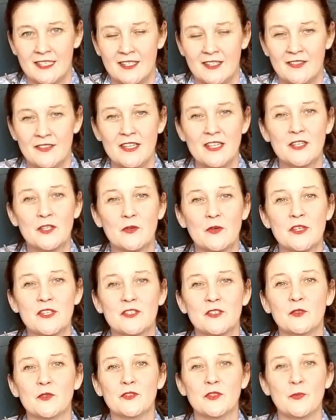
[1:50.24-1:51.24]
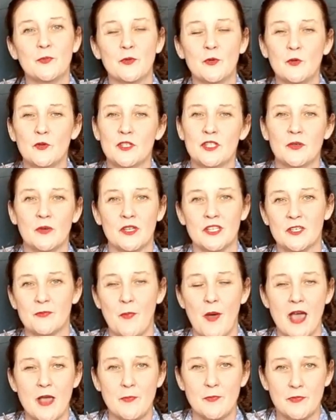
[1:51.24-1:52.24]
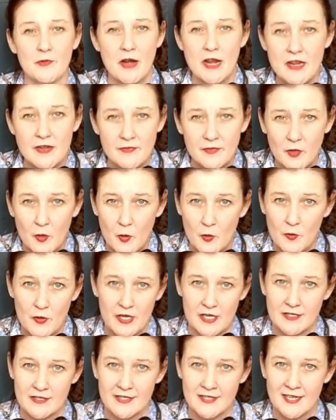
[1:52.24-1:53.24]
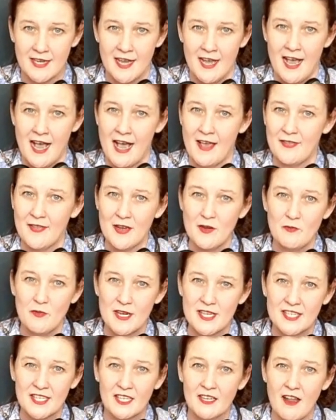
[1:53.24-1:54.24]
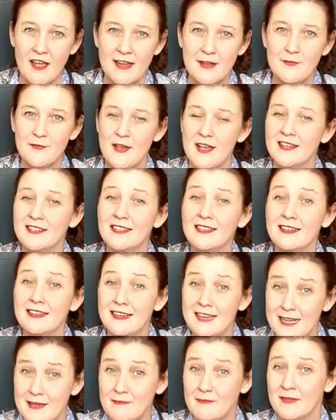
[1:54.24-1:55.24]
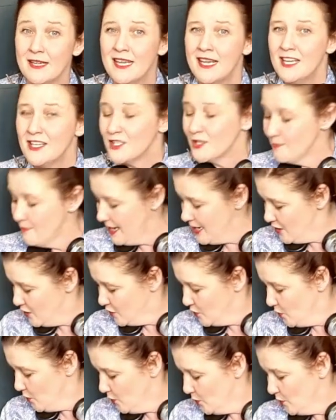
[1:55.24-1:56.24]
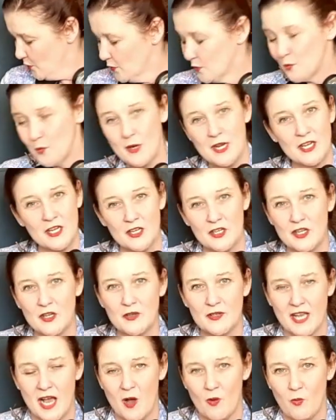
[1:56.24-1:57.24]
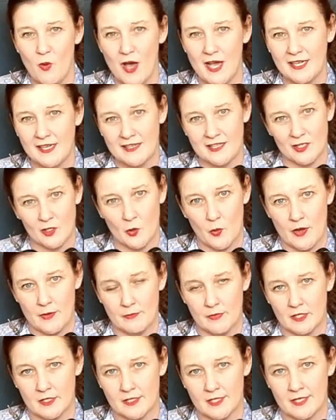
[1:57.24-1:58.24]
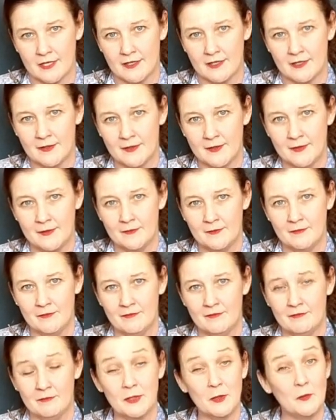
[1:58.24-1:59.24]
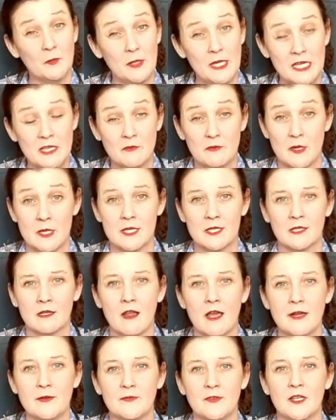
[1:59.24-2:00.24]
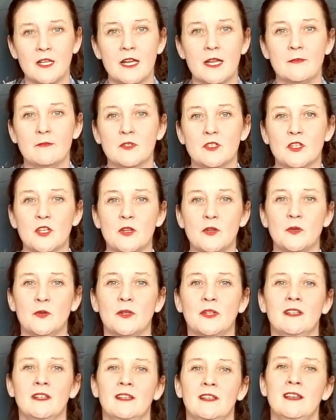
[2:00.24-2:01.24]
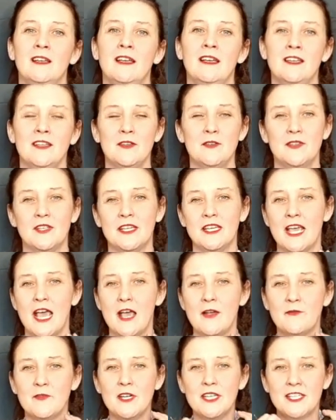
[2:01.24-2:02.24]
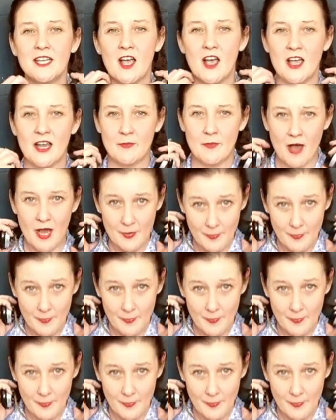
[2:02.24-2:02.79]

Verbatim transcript: These crystals are brought to us by brave couriers and they risk life and limb to make sure that we can use our wireless equipment. But we risk life and limb too. You see, every time I